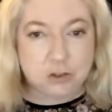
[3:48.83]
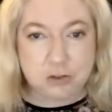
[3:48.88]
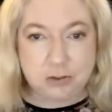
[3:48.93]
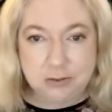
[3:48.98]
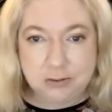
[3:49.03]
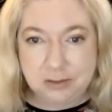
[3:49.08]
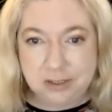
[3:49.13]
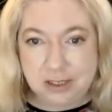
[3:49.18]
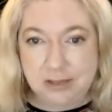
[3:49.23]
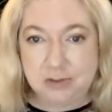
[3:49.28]

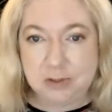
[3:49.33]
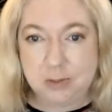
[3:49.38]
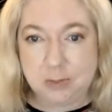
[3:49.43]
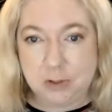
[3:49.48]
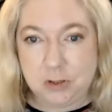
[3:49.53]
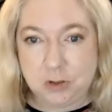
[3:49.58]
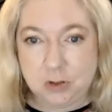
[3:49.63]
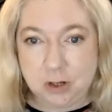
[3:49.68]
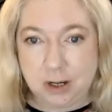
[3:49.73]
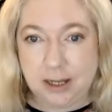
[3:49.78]
seems to
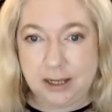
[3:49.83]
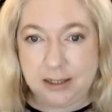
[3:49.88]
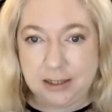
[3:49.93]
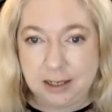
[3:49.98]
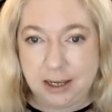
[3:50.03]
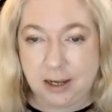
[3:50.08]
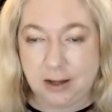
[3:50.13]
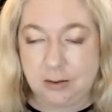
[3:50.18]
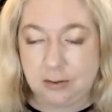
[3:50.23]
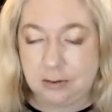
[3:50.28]
be drying
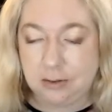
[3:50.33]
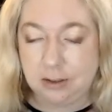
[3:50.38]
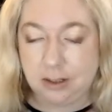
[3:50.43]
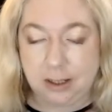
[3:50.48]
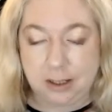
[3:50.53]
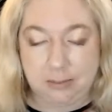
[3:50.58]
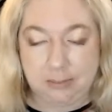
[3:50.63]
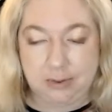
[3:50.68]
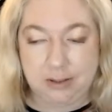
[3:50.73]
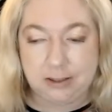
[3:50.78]
down
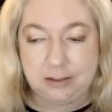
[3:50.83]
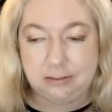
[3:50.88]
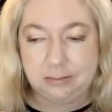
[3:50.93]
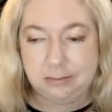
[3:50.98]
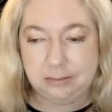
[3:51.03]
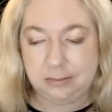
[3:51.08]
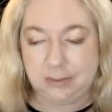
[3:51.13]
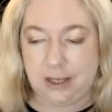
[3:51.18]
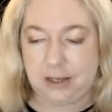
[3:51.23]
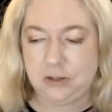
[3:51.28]
a bit
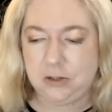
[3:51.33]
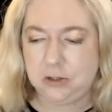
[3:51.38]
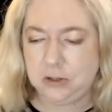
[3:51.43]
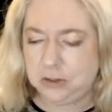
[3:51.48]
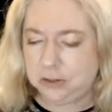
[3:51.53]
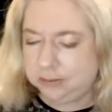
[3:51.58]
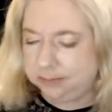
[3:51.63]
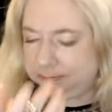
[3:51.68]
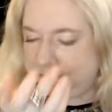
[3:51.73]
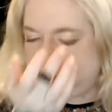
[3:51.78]

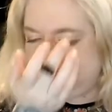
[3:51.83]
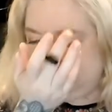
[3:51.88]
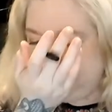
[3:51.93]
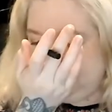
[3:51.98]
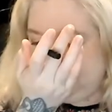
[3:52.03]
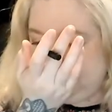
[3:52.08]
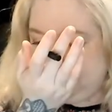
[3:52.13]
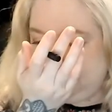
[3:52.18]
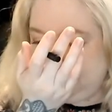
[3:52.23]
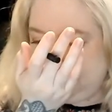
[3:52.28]
nicer.
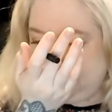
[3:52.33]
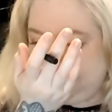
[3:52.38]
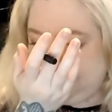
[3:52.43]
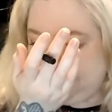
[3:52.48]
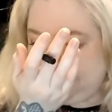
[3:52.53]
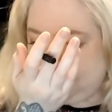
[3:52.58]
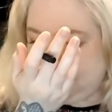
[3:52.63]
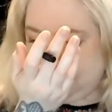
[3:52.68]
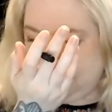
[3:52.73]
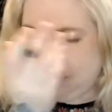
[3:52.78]

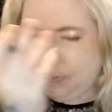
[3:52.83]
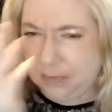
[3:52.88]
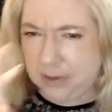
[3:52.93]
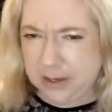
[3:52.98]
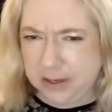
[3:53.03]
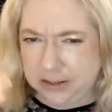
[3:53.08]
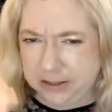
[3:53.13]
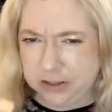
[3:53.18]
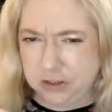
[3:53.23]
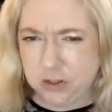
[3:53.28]

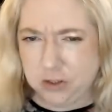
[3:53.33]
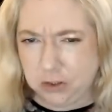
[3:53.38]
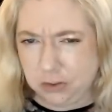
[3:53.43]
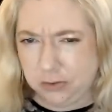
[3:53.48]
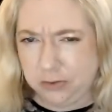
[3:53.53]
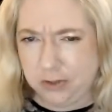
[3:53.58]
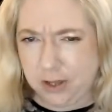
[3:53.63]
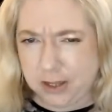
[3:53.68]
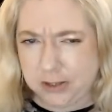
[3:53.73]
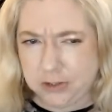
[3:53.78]
Initial
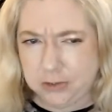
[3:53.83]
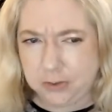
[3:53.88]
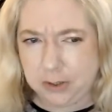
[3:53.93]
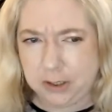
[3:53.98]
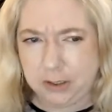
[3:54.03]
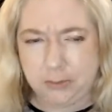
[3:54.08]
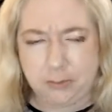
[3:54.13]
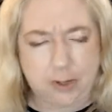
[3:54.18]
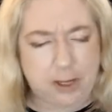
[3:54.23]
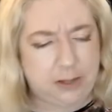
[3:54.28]
thoughts right
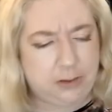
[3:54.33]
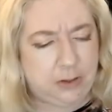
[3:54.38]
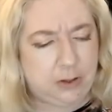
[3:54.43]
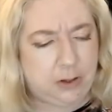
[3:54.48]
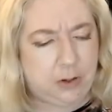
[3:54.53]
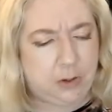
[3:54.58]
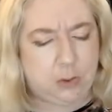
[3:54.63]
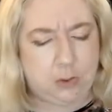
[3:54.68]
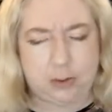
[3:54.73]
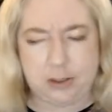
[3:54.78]
away
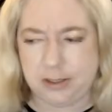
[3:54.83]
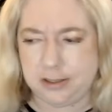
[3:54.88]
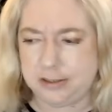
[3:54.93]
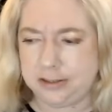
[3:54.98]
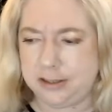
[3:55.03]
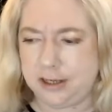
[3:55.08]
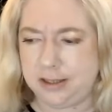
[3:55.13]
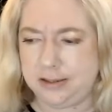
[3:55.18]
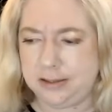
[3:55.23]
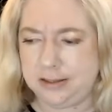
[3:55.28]
though is
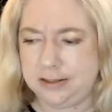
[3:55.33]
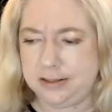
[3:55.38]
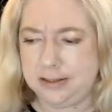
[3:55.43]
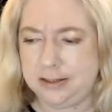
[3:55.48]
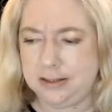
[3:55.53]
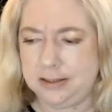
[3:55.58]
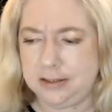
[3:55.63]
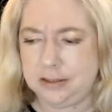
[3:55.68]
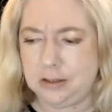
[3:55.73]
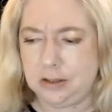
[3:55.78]
that this
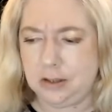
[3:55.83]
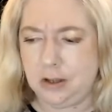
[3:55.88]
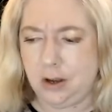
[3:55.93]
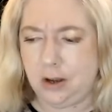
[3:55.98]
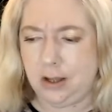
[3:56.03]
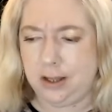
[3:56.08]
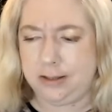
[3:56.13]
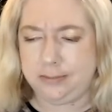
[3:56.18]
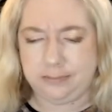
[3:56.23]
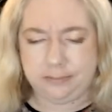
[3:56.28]
is
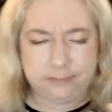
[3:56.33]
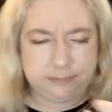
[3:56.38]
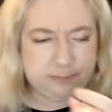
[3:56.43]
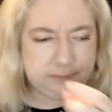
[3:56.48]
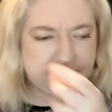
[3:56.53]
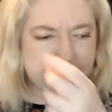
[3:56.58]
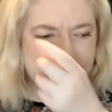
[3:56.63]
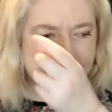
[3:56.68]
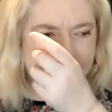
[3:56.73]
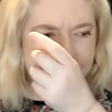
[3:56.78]
not
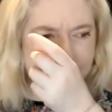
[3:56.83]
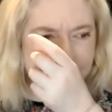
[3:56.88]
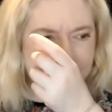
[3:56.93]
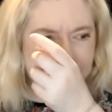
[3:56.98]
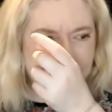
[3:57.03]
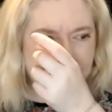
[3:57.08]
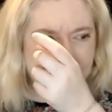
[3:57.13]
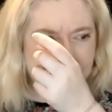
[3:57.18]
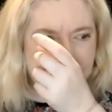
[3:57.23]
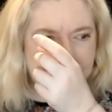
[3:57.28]

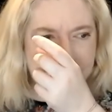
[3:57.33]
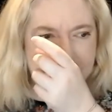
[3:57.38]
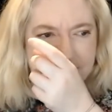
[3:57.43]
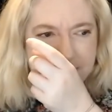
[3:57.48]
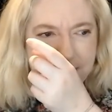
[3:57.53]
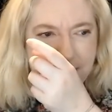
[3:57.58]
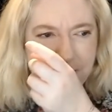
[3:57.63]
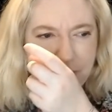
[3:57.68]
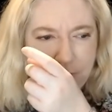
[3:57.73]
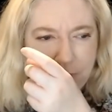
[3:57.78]

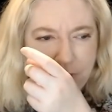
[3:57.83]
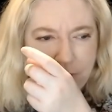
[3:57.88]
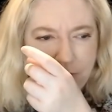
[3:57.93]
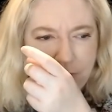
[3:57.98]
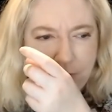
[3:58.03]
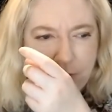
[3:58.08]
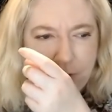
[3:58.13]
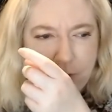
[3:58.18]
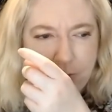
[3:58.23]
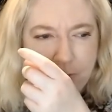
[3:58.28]
a
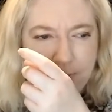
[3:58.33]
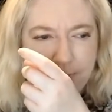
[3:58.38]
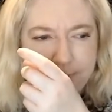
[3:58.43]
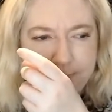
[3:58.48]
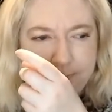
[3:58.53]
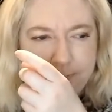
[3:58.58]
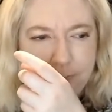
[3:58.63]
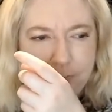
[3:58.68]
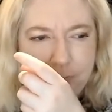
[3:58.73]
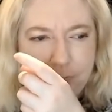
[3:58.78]

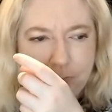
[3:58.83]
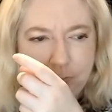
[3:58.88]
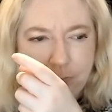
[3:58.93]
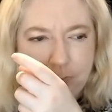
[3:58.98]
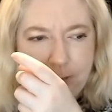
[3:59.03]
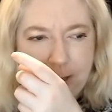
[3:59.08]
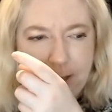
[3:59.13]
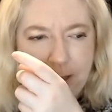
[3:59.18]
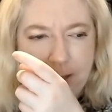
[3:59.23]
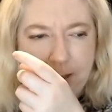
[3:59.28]
perfume
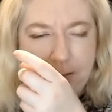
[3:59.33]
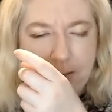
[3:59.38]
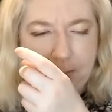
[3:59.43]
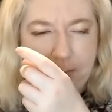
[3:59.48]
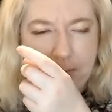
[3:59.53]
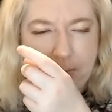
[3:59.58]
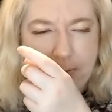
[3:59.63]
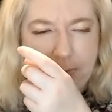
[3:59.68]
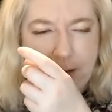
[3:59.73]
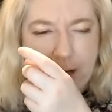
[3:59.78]

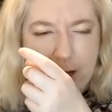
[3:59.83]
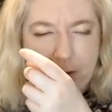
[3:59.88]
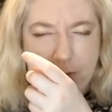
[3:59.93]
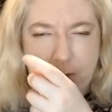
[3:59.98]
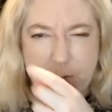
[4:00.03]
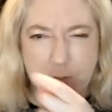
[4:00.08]
that I would